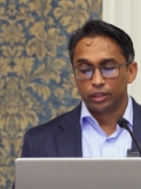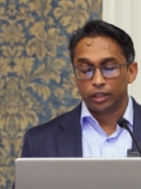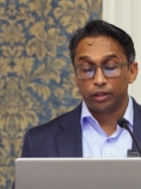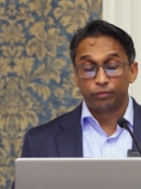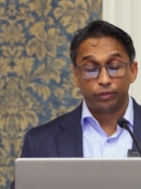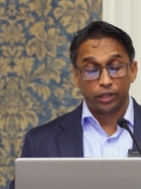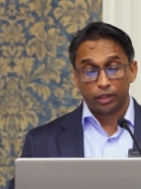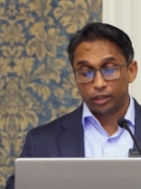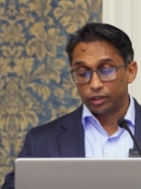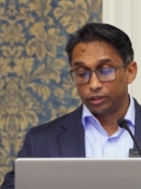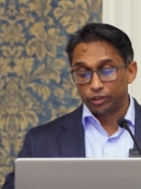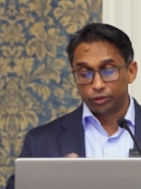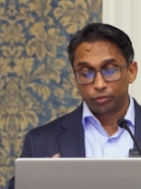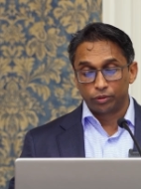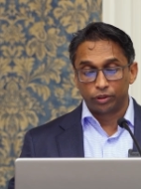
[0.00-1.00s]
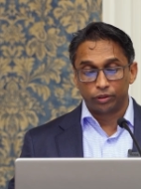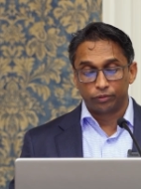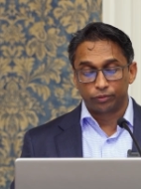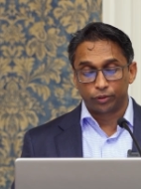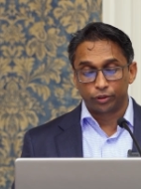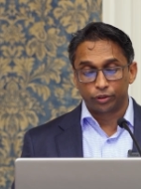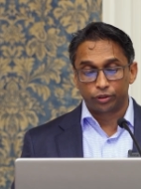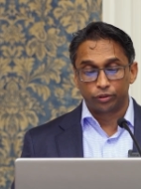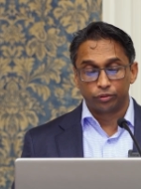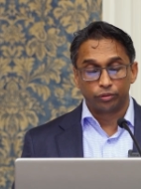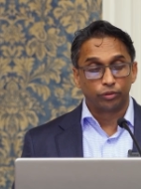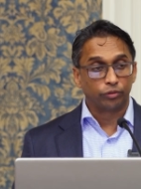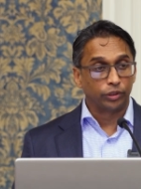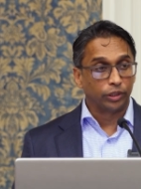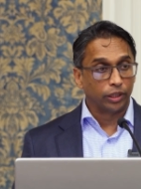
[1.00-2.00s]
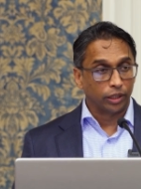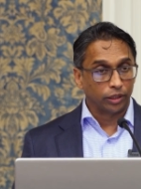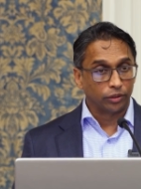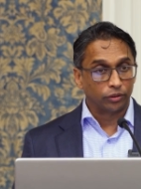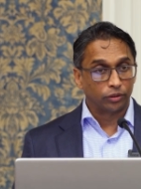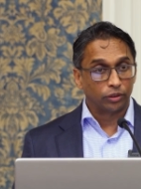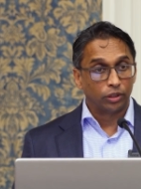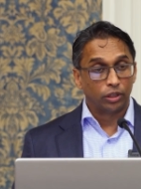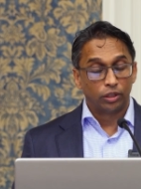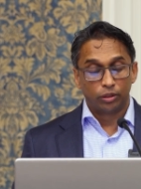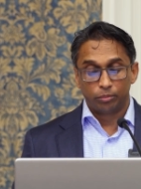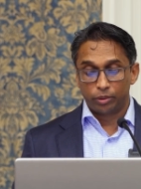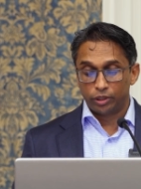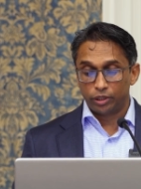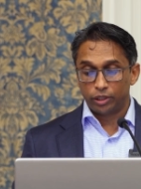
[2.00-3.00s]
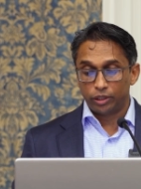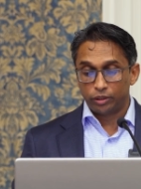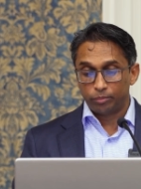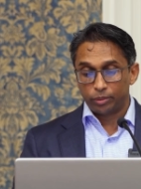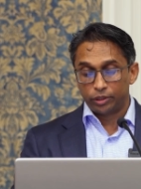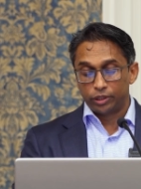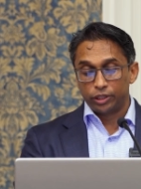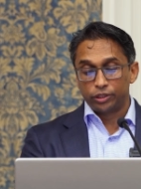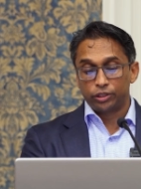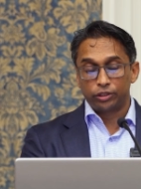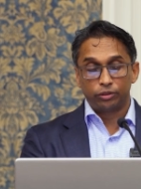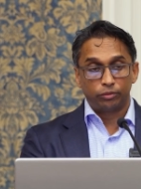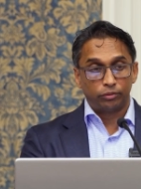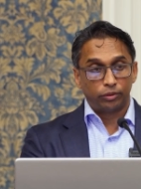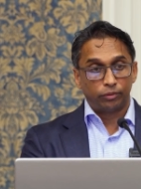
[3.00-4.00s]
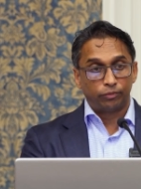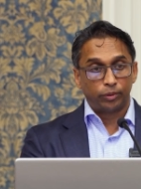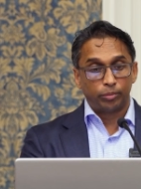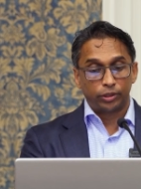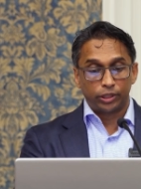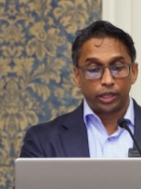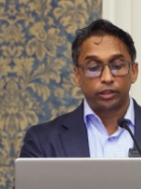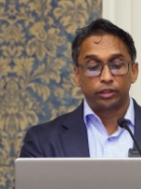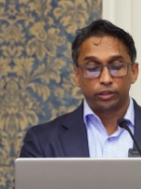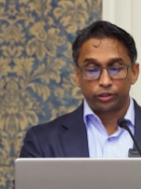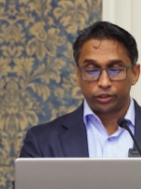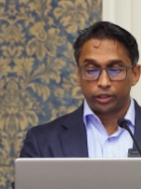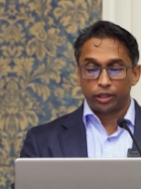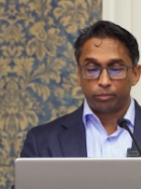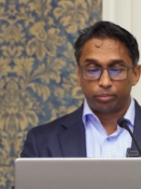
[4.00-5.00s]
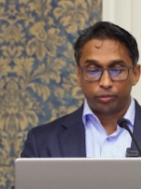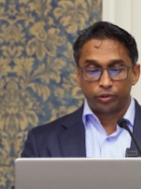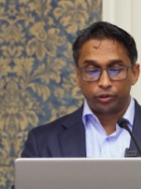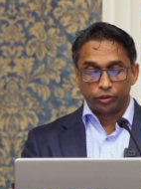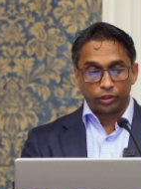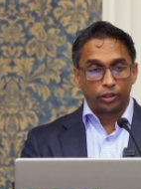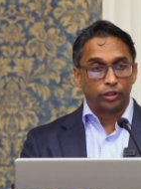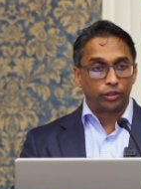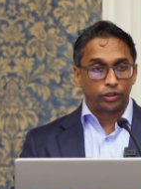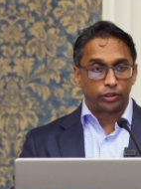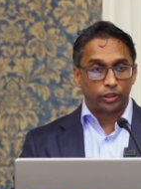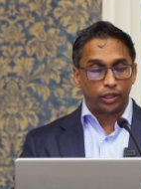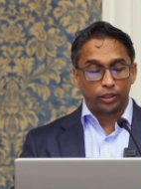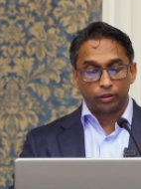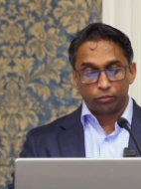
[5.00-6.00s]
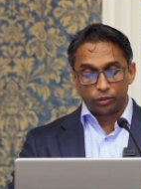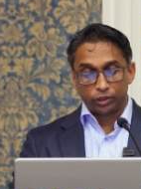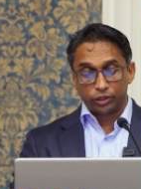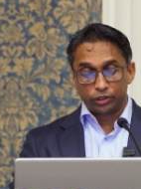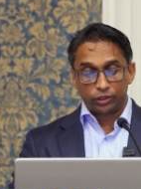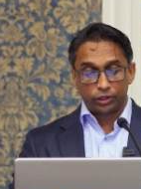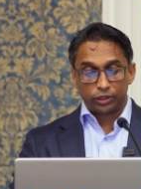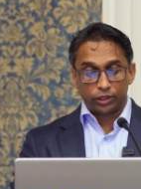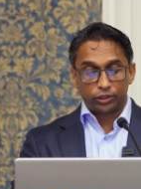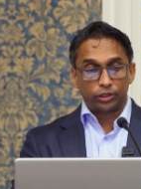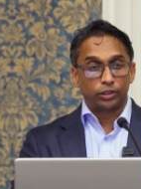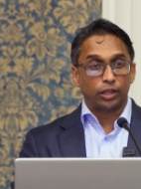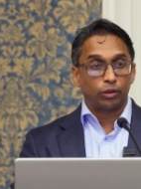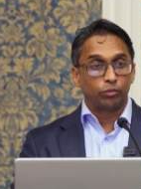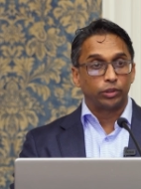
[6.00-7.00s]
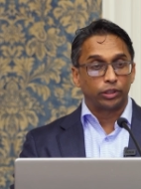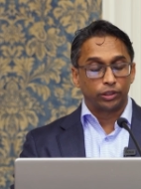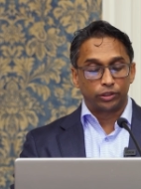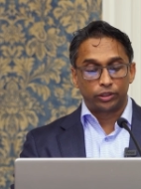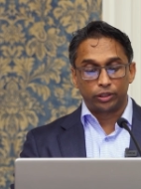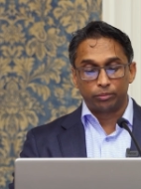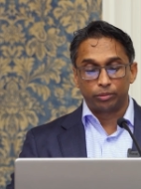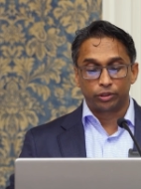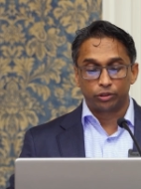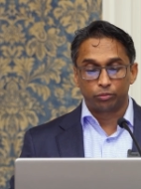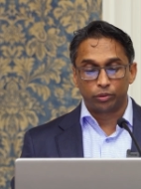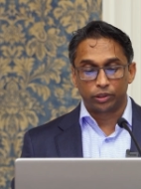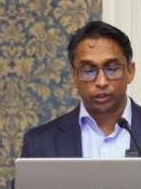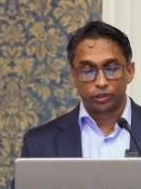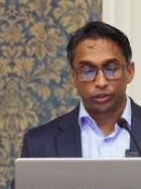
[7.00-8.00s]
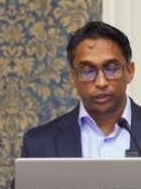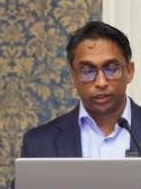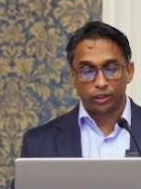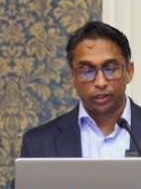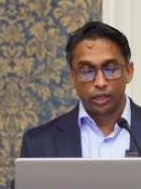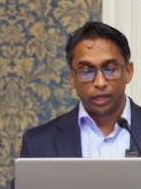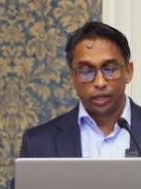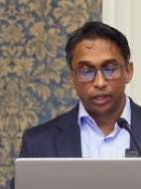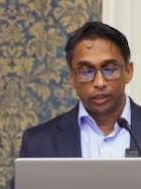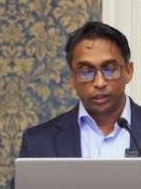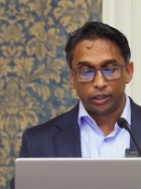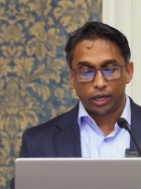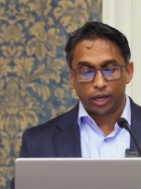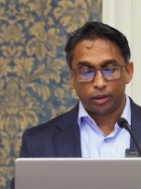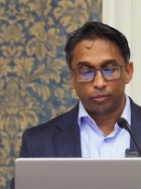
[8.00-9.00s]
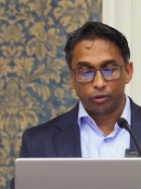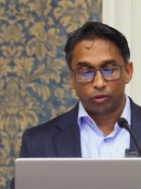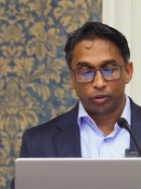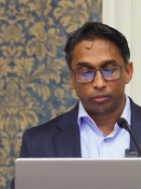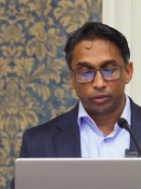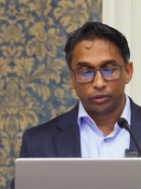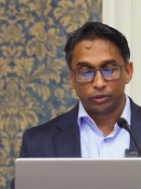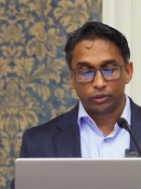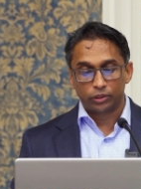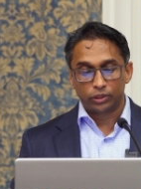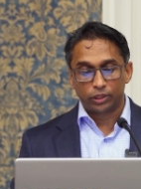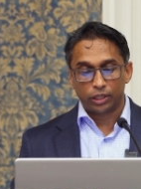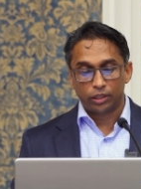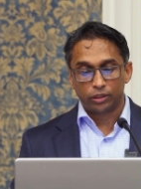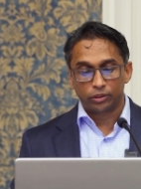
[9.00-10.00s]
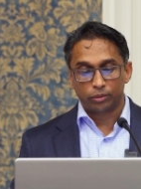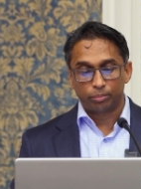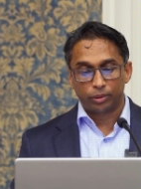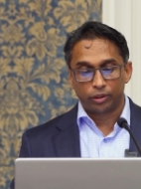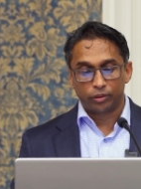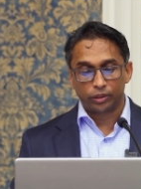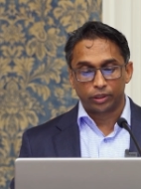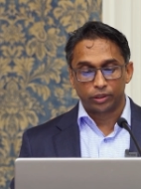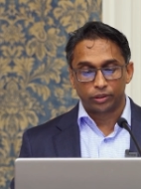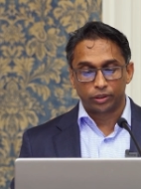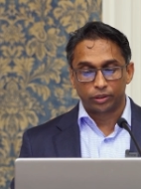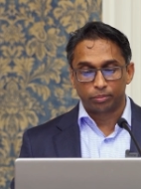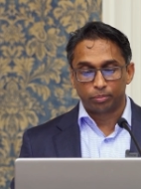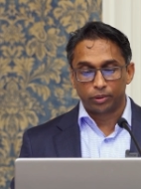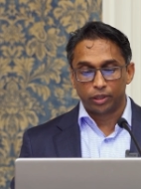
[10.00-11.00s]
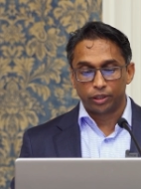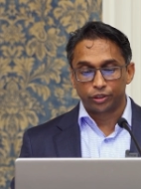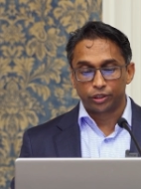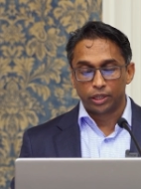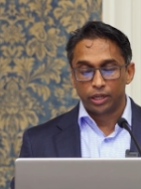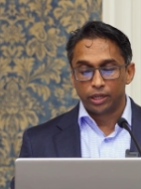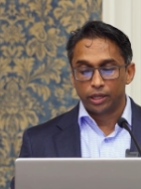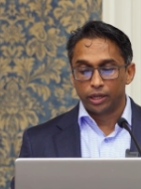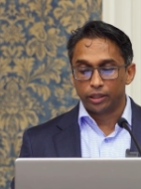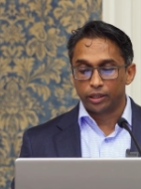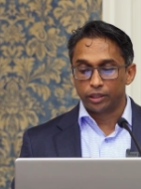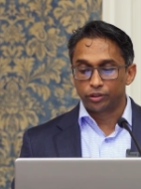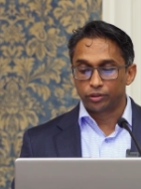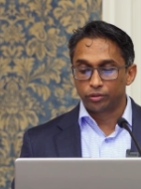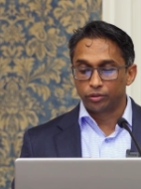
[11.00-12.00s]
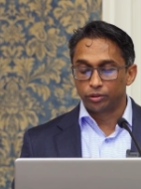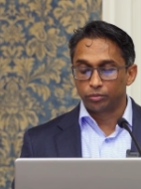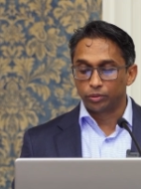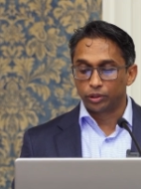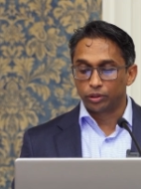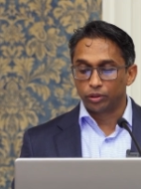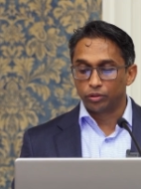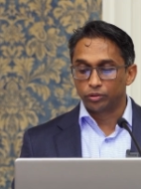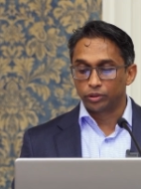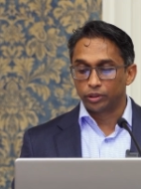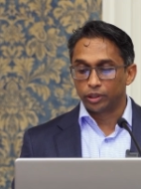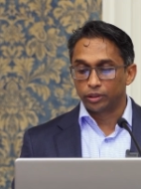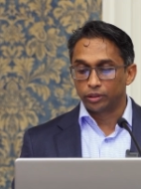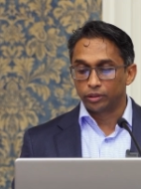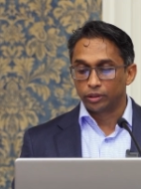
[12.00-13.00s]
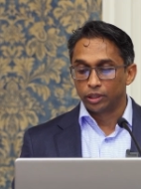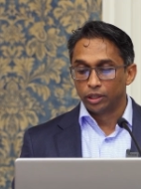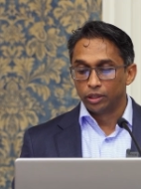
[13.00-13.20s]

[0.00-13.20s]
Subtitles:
If not, at least within the first 2-3 days. But this is, from a technical standpoint, you can understand that we can see, this is how we can see it, because we can see the abnormal cells appearing as this blush, and as soon as we close it, and